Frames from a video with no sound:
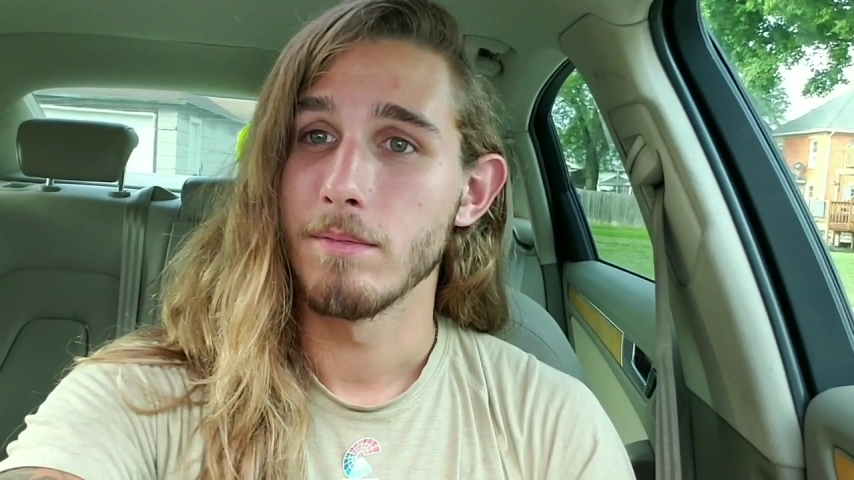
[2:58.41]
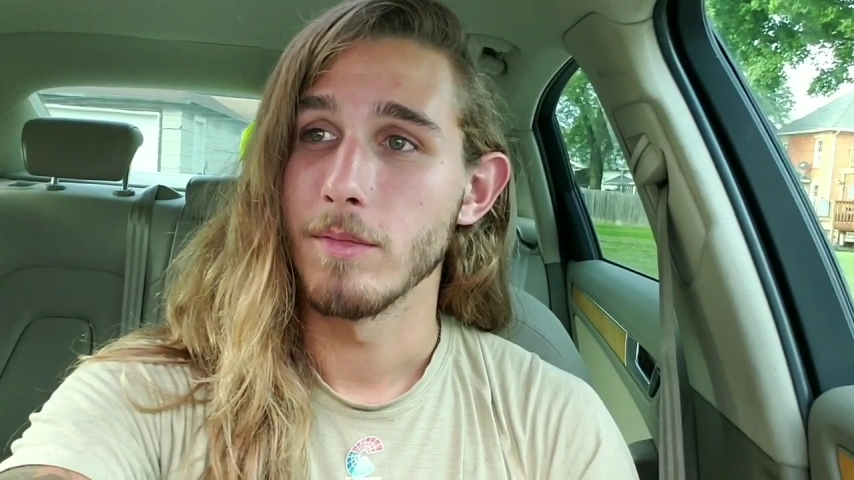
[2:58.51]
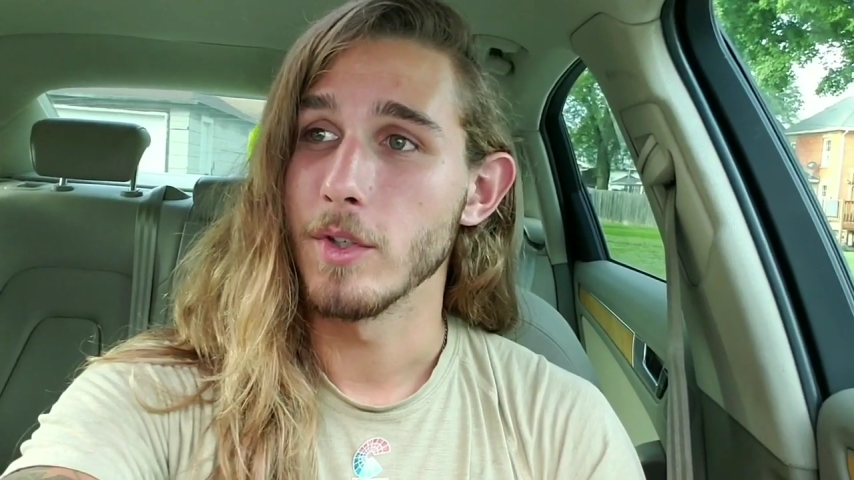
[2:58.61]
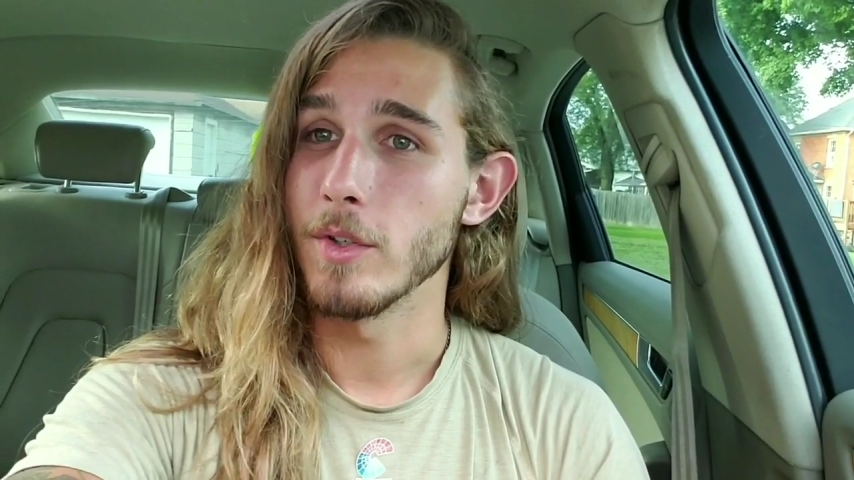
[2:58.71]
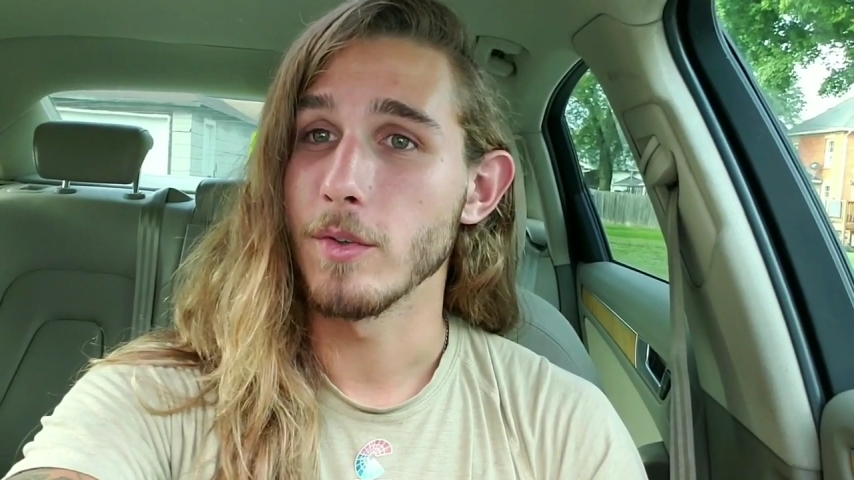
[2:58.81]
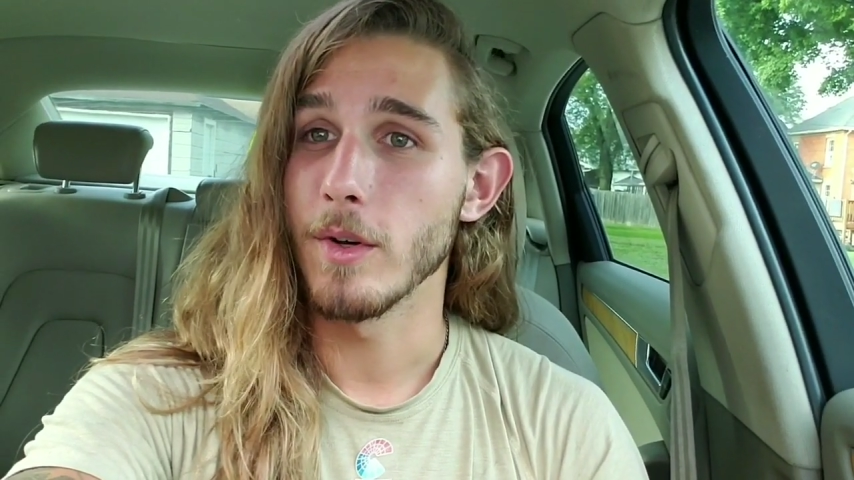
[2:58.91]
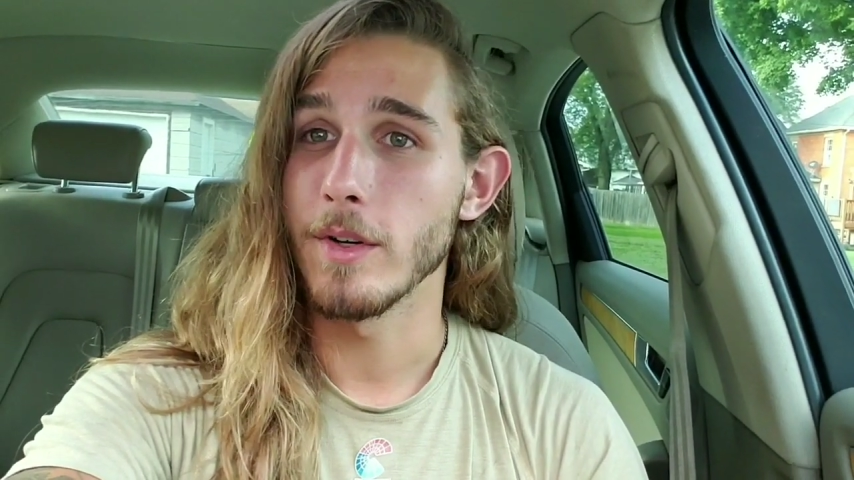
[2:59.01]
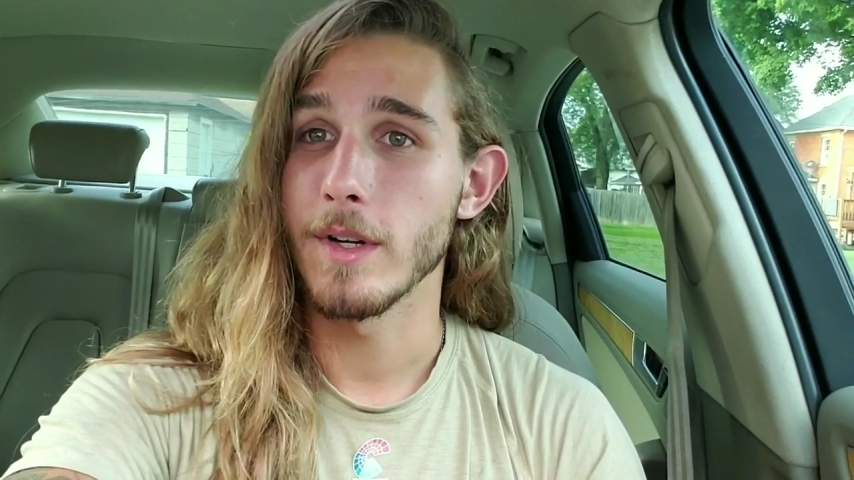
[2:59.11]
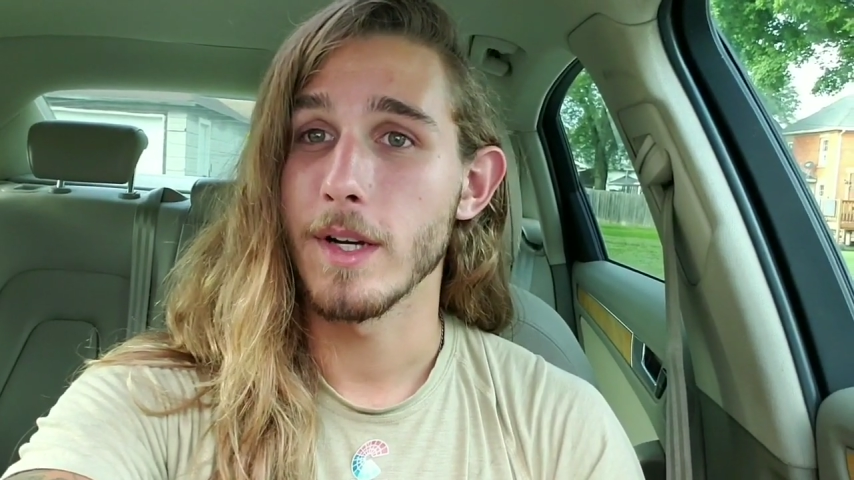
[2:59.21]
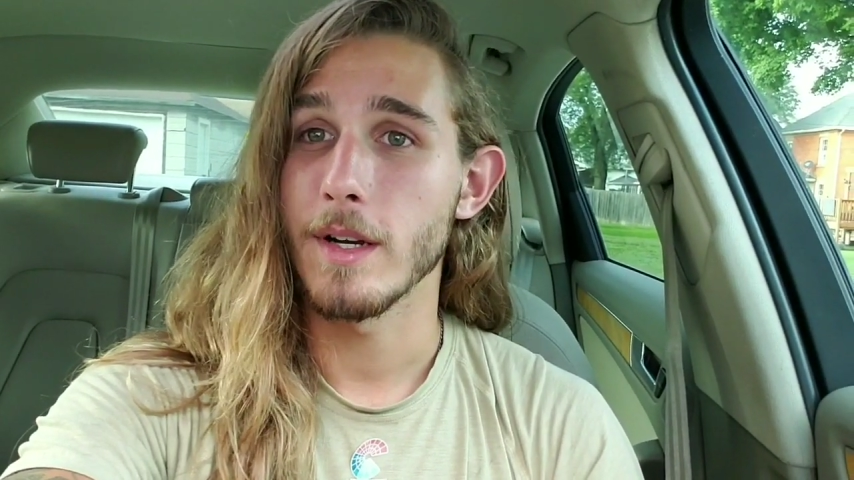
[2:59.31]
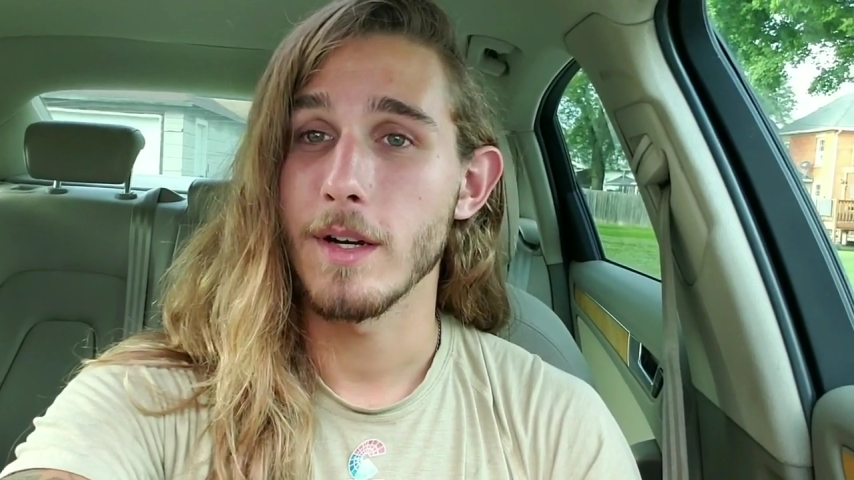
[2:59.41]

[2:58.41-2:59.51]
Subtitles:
you're gonna grow your hair